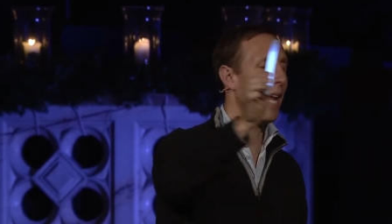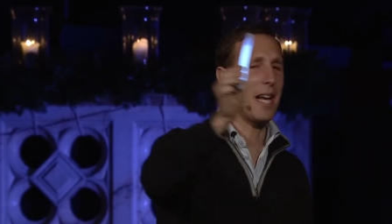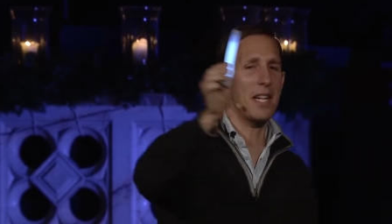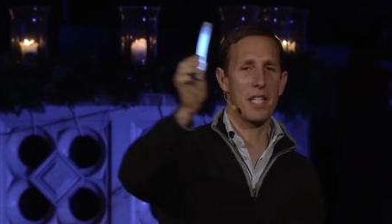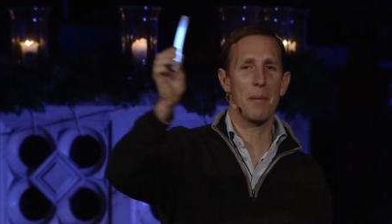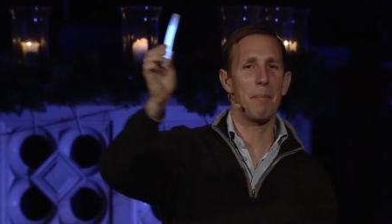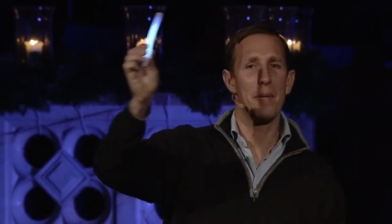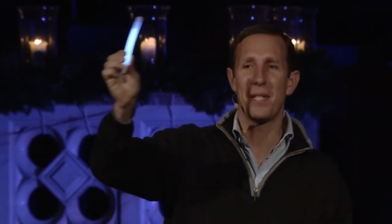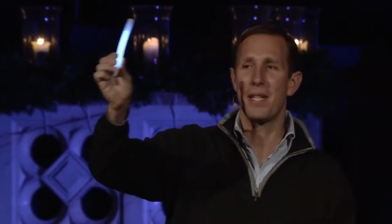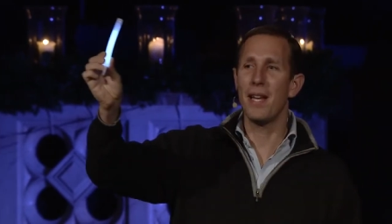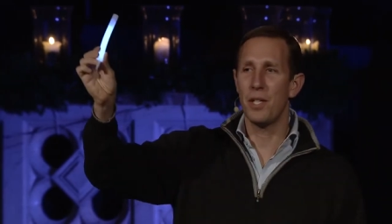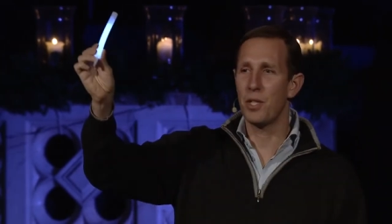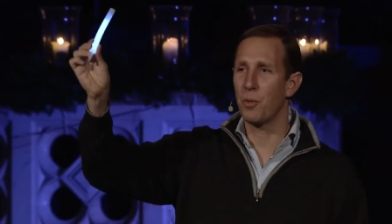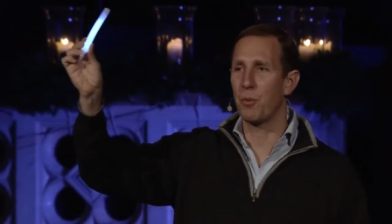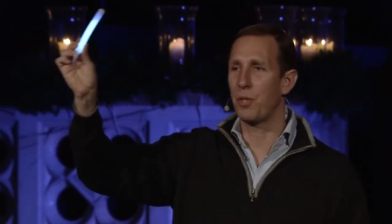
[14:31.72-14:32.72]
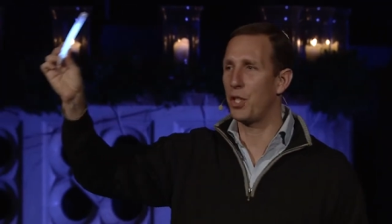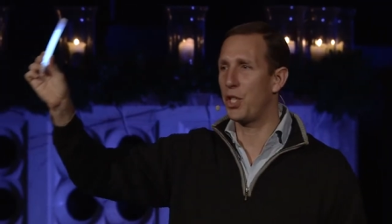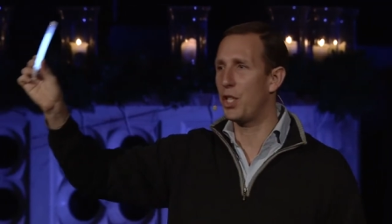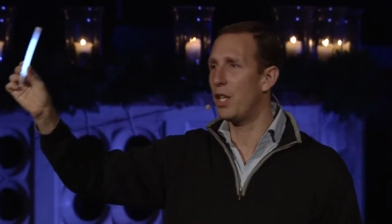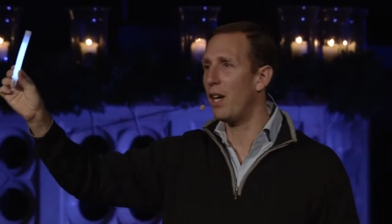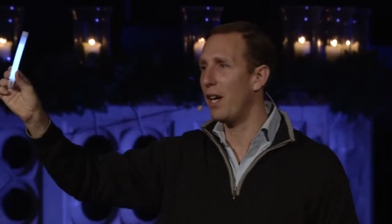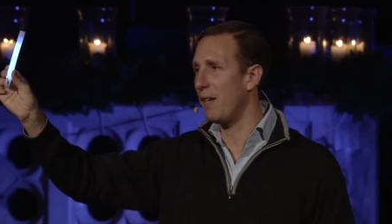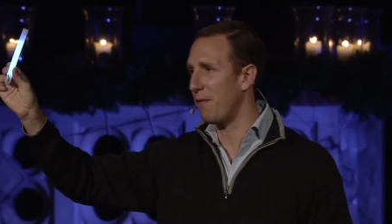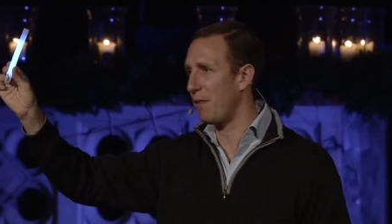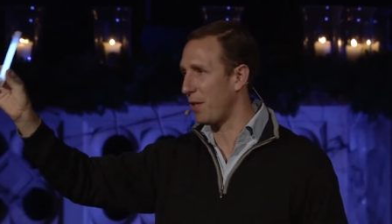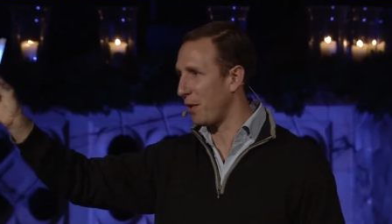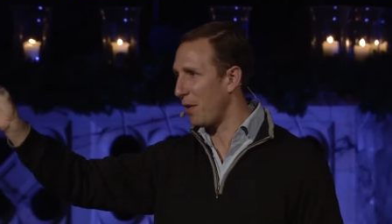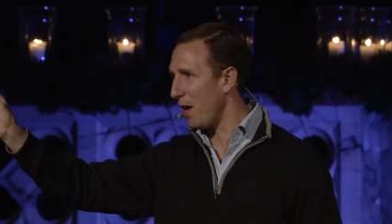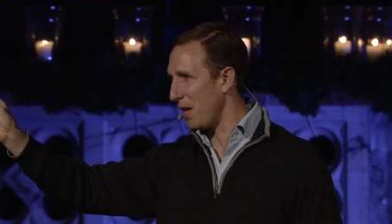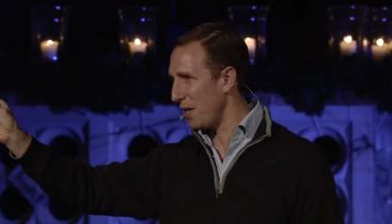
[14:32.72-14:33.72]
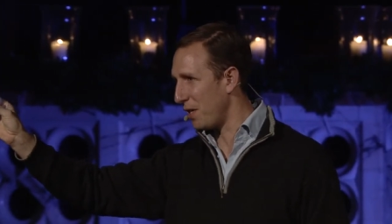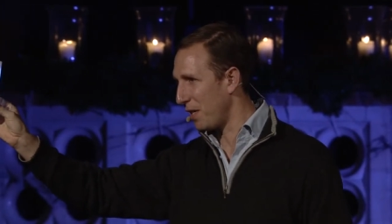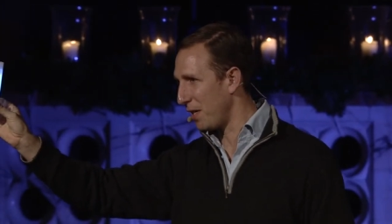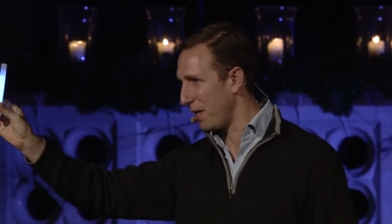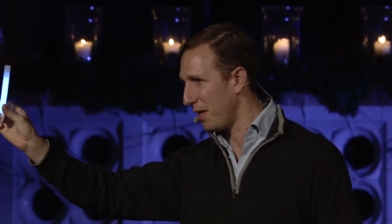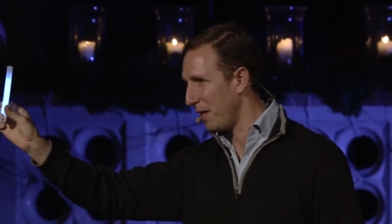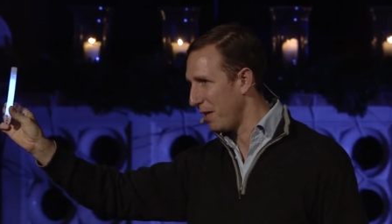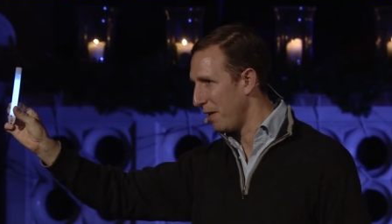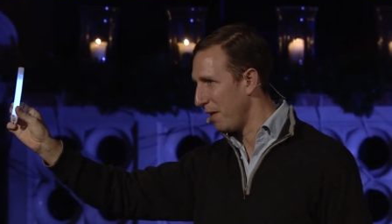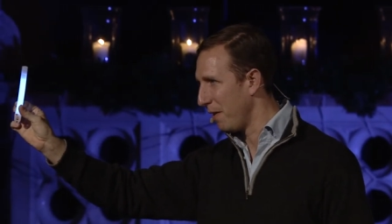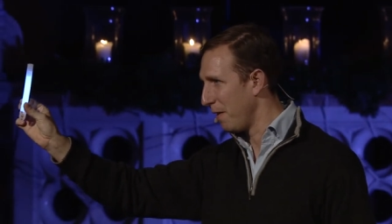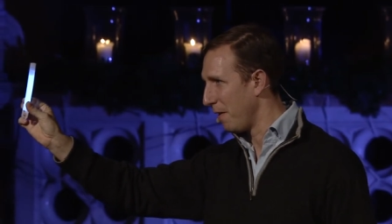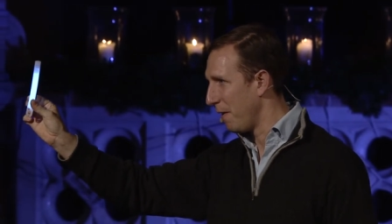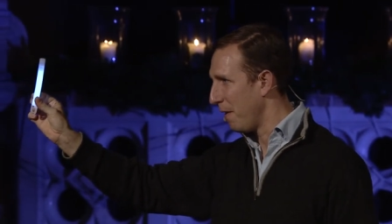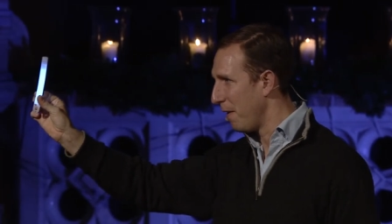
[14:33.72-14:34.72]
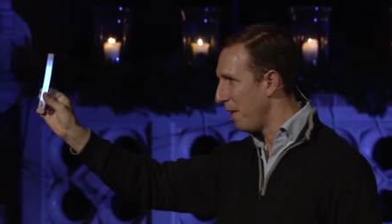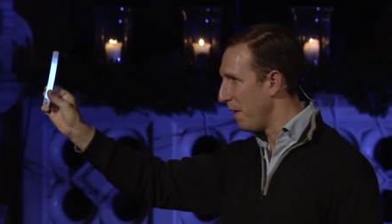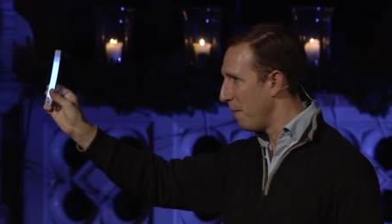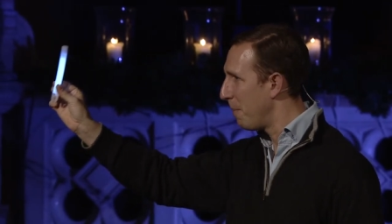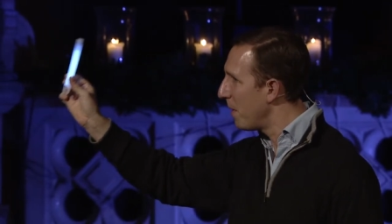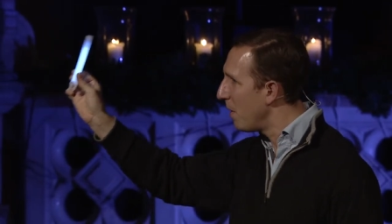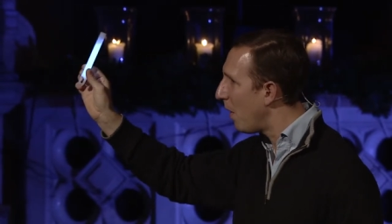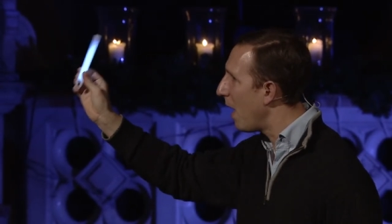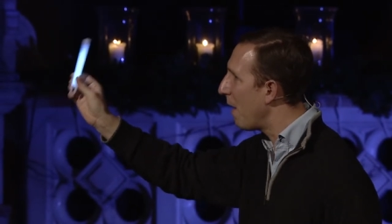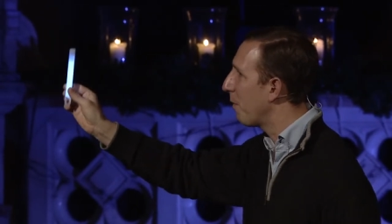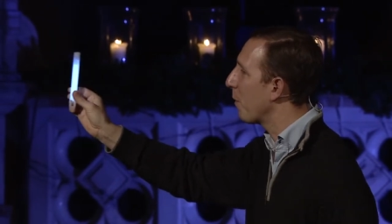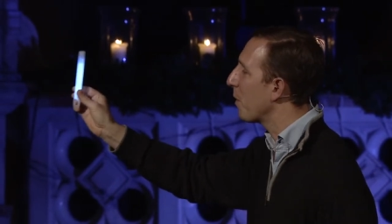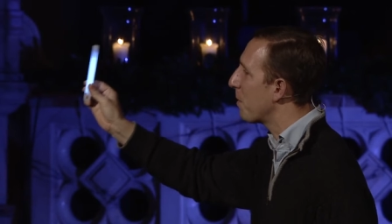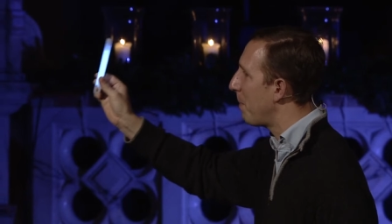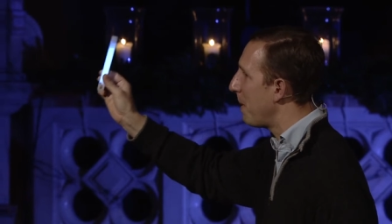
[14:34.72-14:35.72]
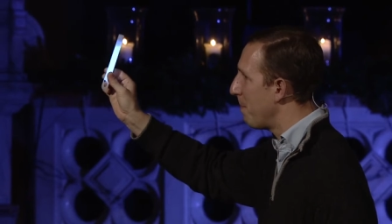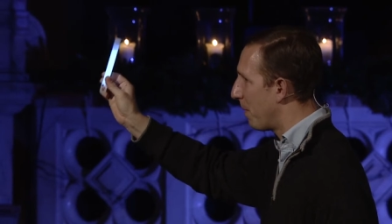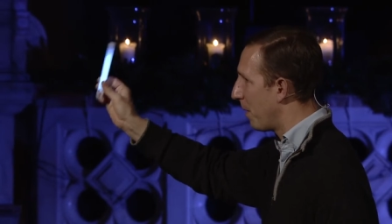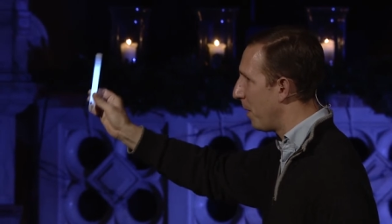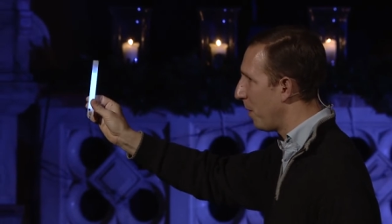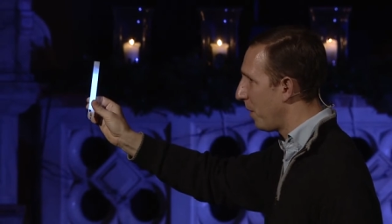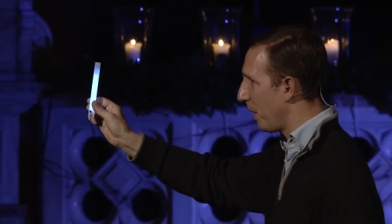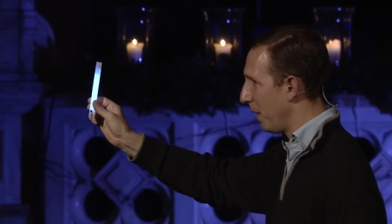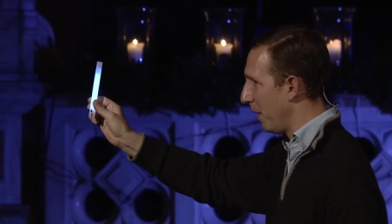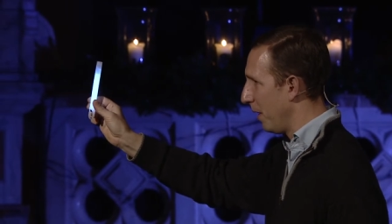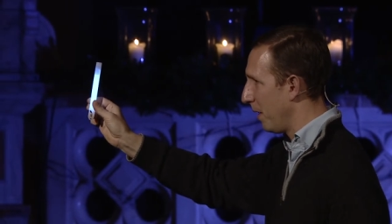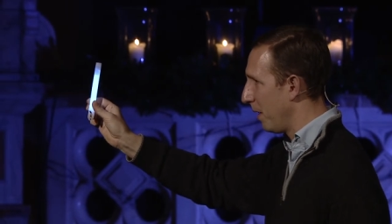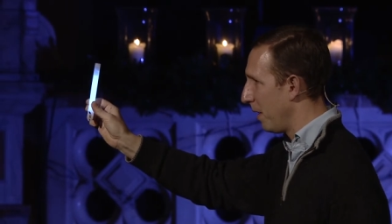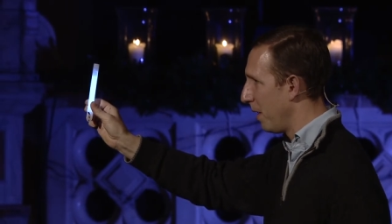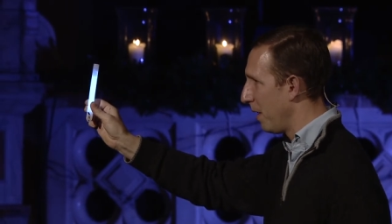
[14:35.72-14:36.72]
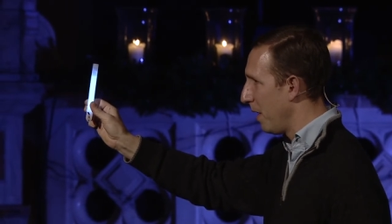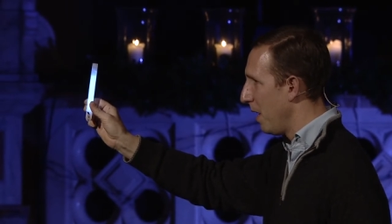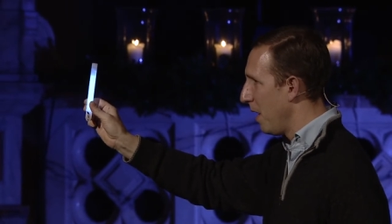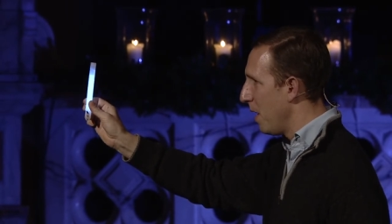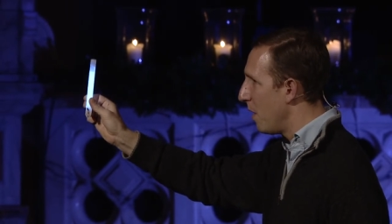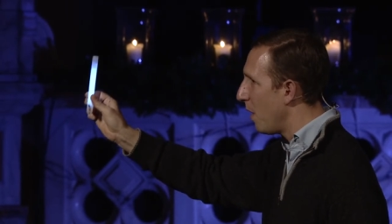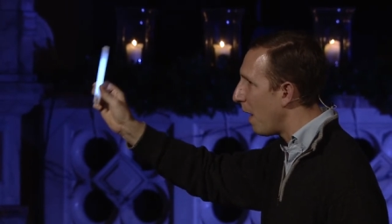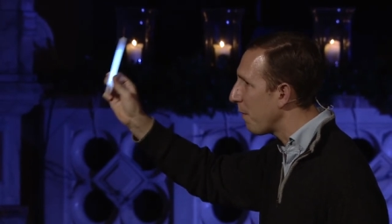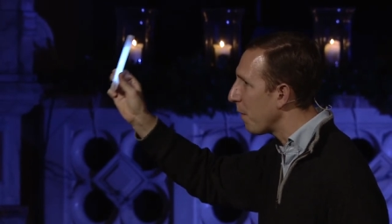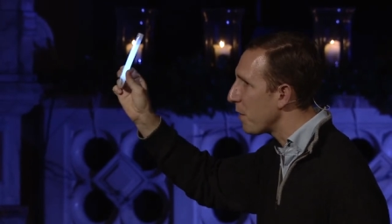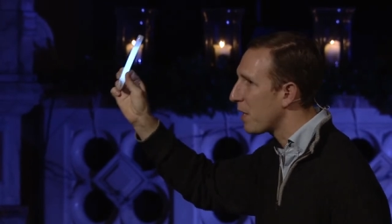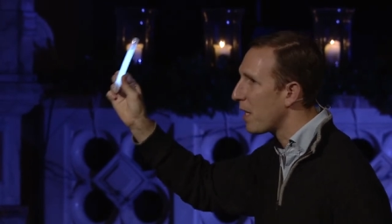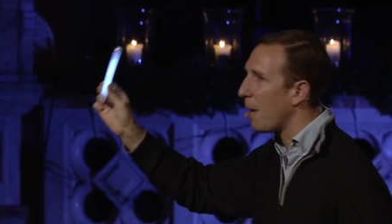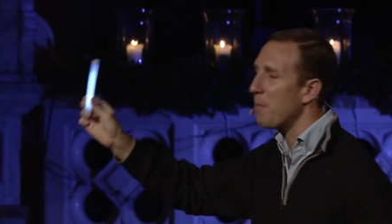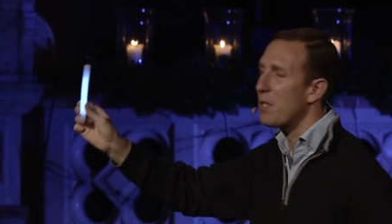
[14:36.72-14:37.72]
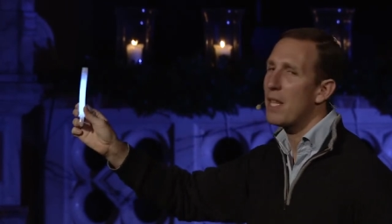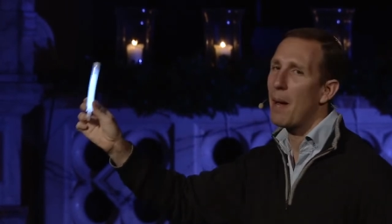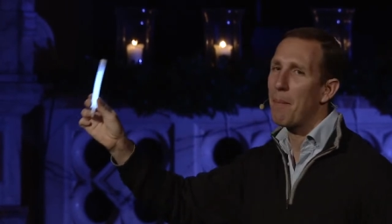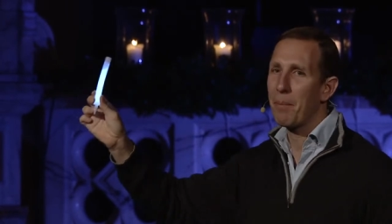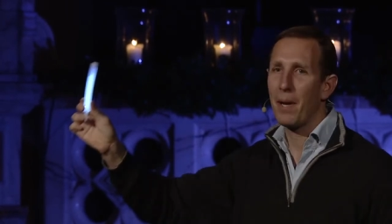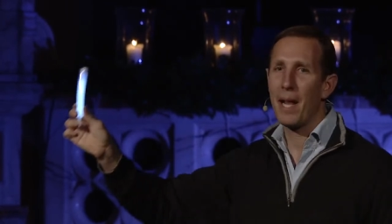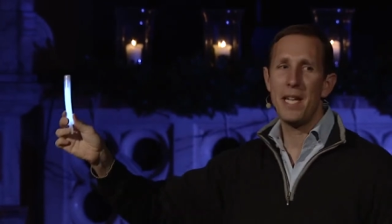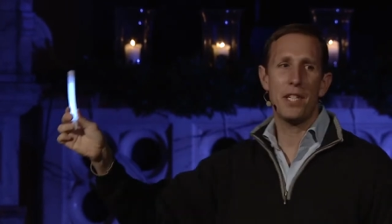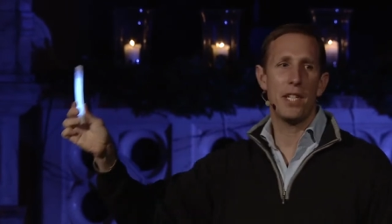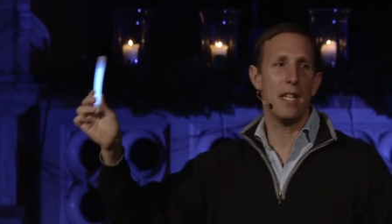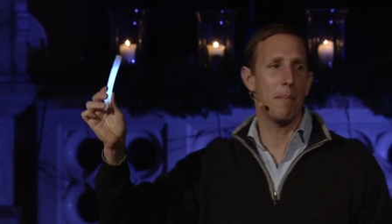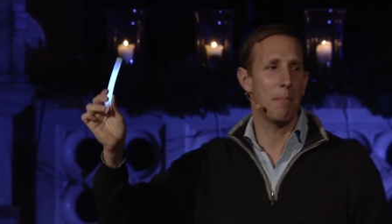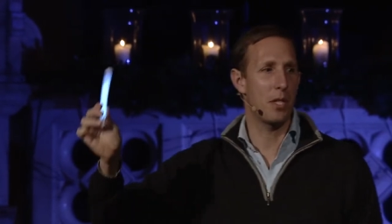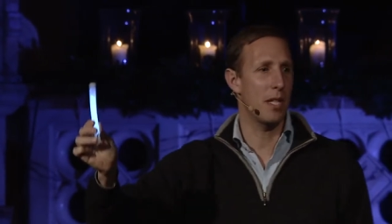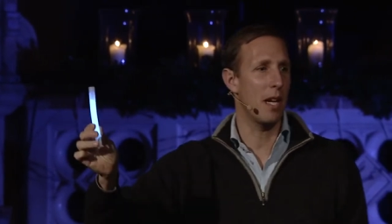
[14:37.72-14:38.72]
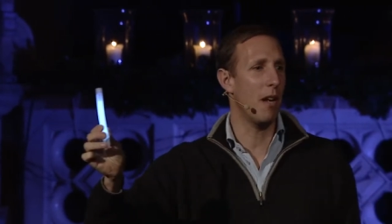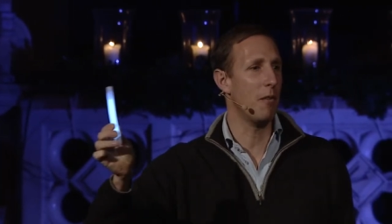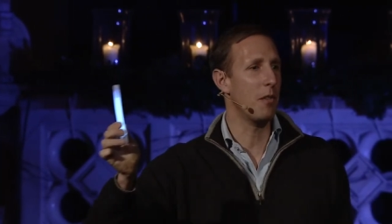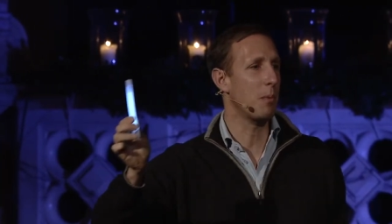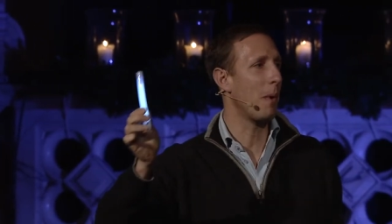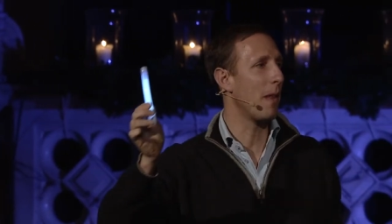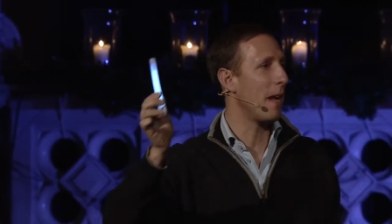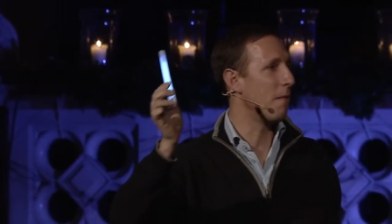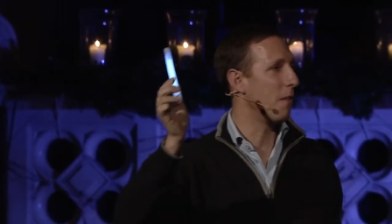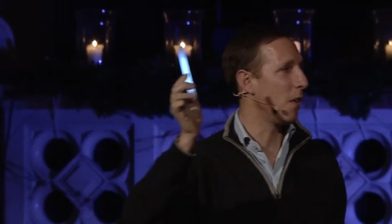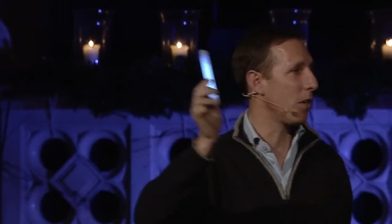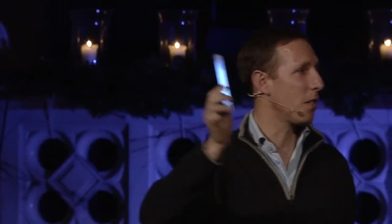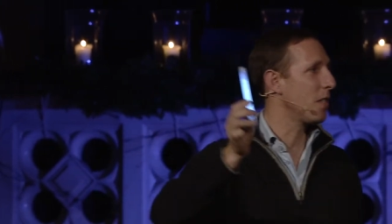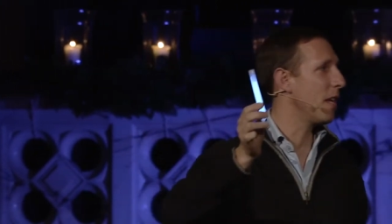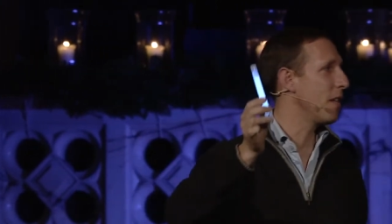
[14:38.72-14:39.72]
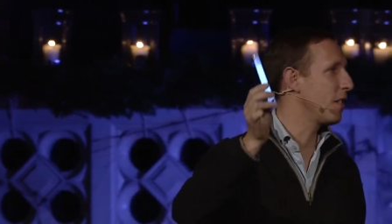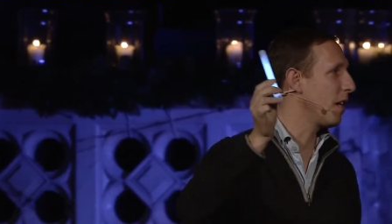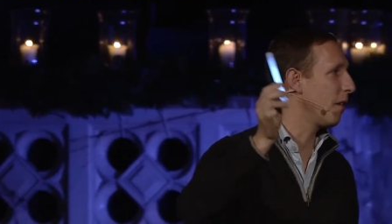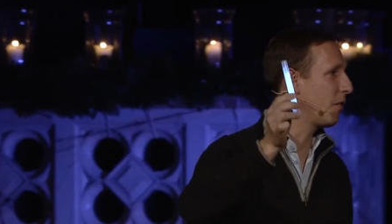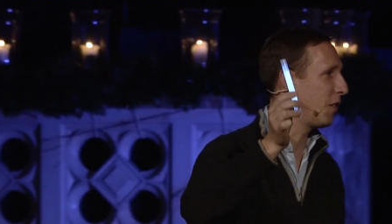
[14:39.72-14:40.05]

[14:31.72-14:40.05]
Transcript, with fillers: has the potential to shine for Christ, but not everyone's been broken. Not everyone's come to that place in themselves where they've lost their self